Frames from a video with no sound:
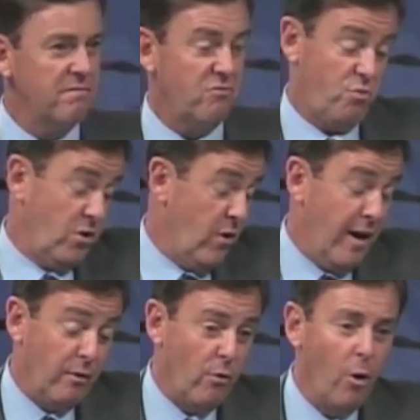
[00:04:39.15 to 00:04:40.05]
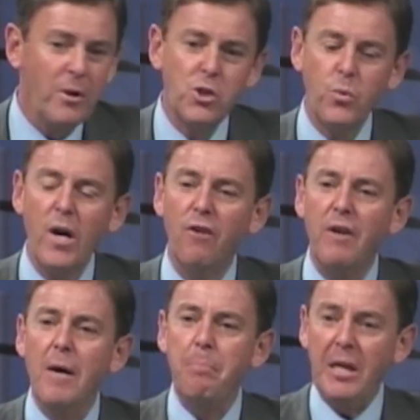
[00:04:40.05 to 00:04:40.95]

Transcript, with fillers: That's what you have in Romans 12.